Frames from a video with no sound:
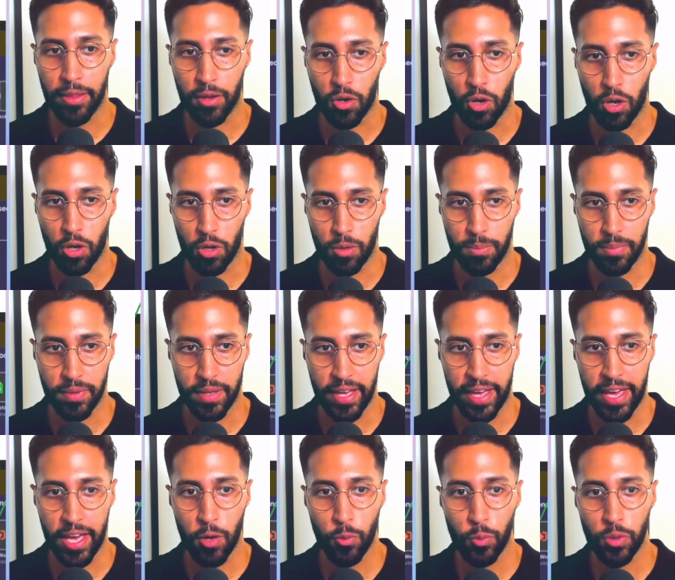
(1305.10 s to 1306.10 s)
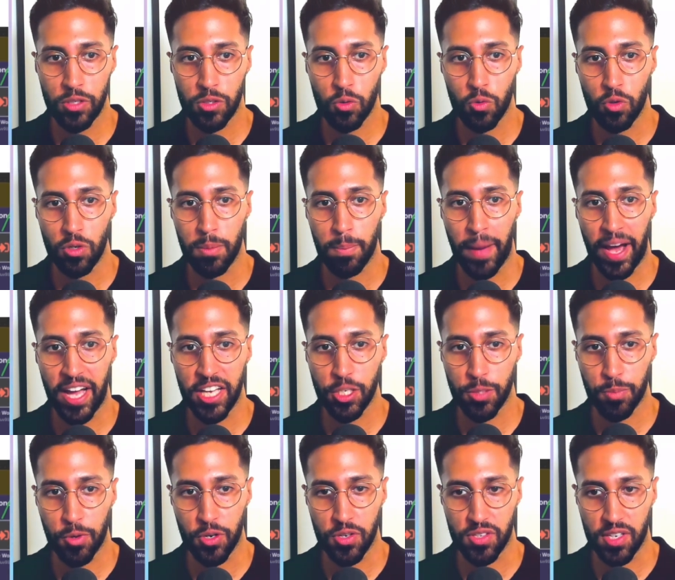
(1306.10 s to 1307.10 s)
column. Here it's called batch
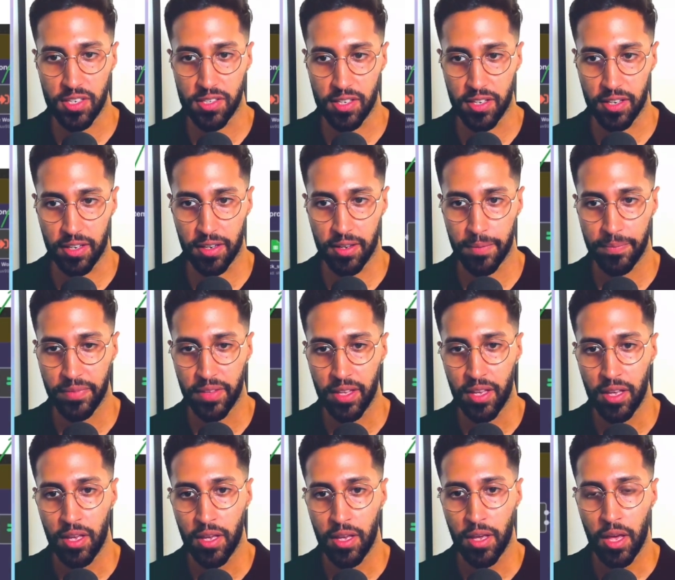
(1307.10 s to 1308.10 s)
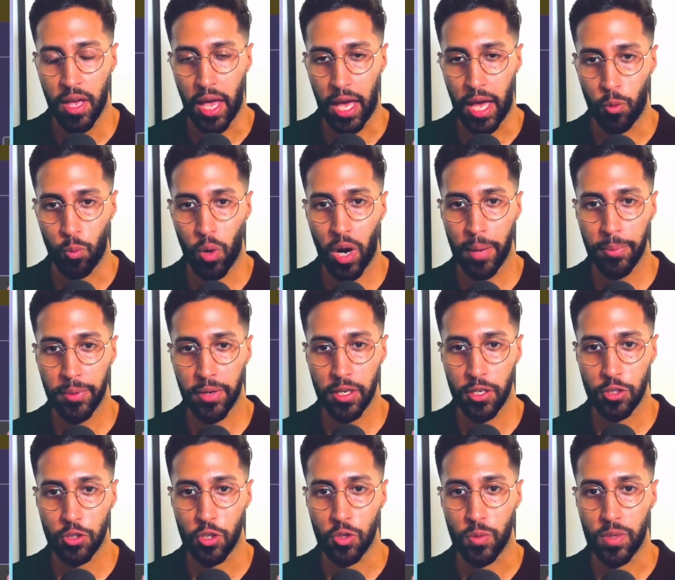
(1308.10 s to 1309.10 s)
processing. And what I'm going to
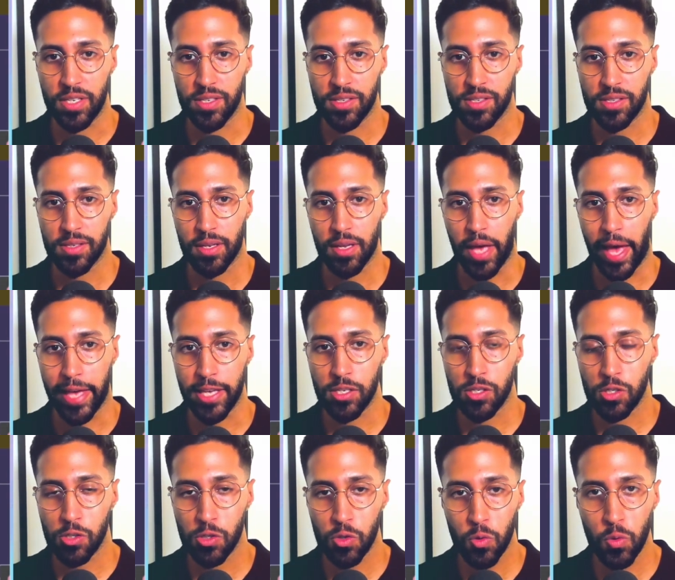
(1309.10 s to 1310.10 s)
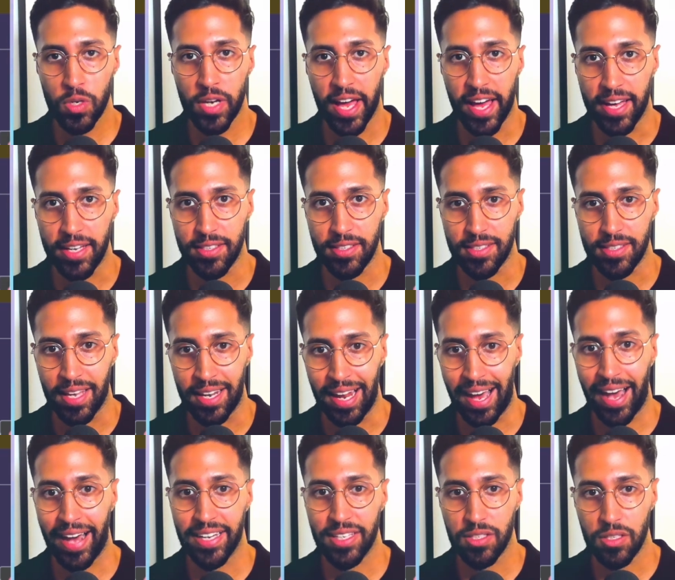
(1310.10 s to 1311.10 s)
do is, as soon as an
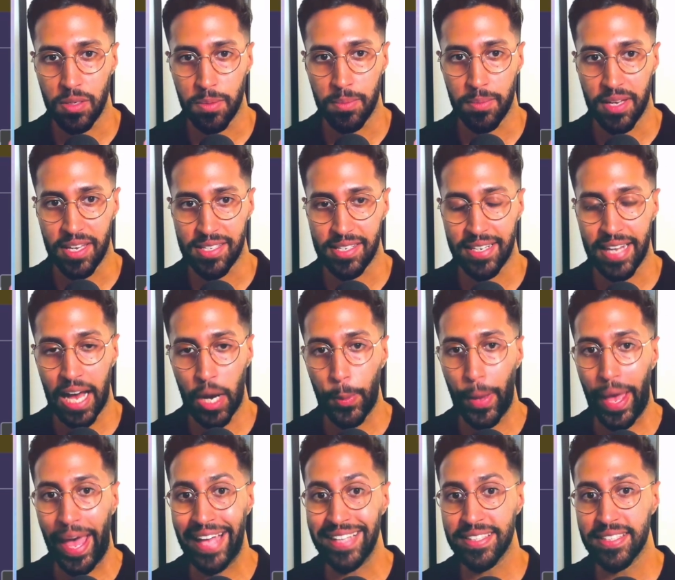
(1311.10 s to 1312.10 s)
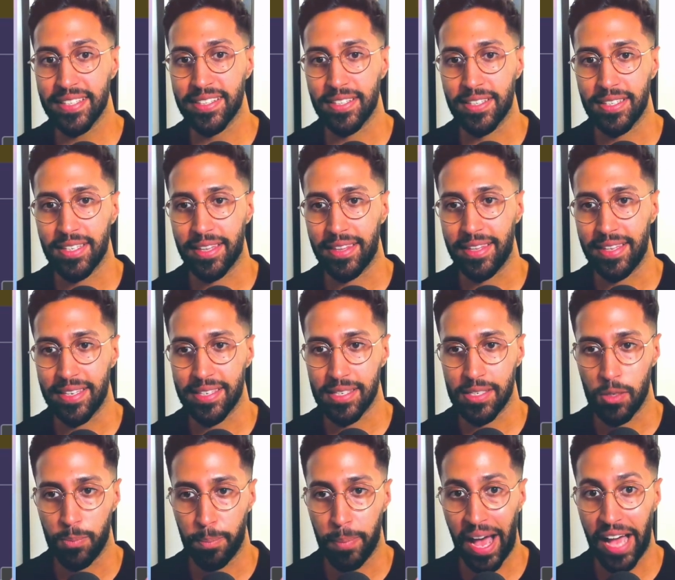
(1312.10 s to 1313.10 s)
item has now entered this
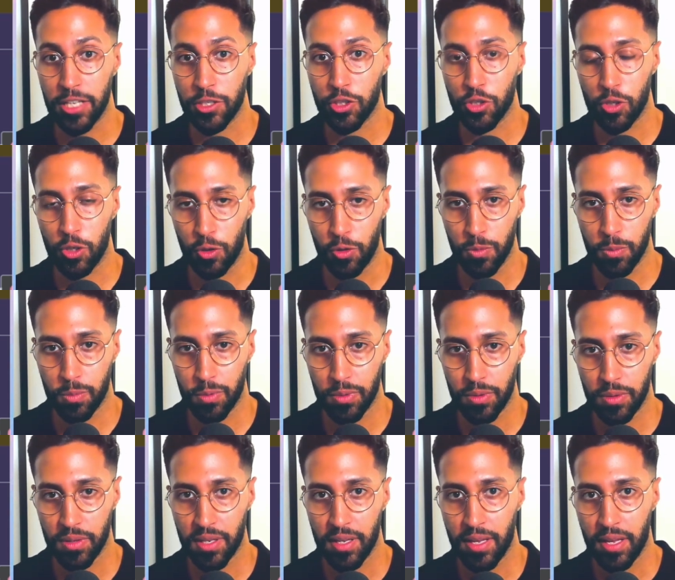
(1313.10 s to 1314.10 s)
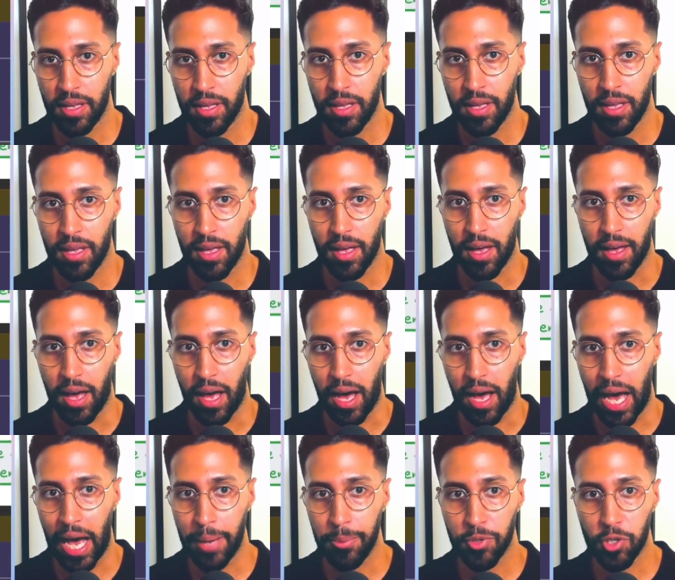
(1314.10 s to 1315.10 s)
batch loop,
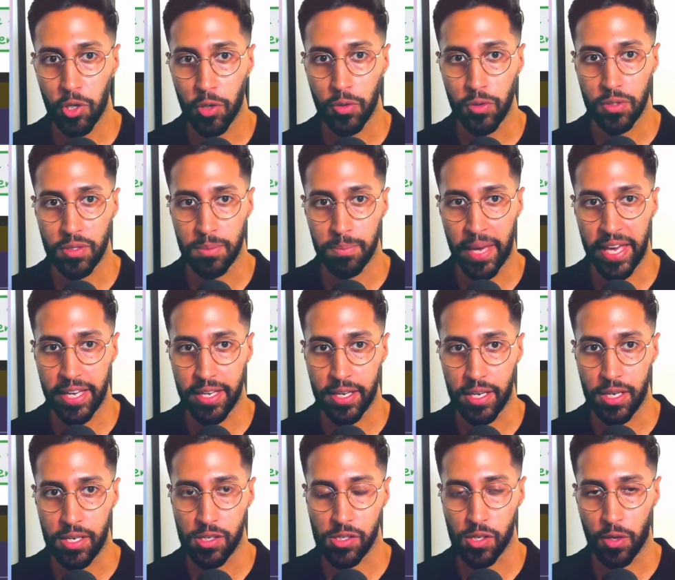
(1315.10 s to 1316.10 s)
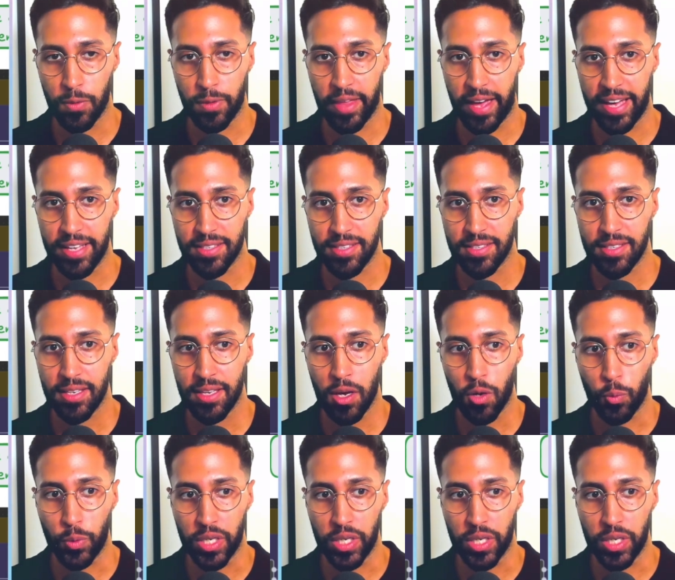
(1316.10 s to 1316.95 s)
I'm going to make it so that we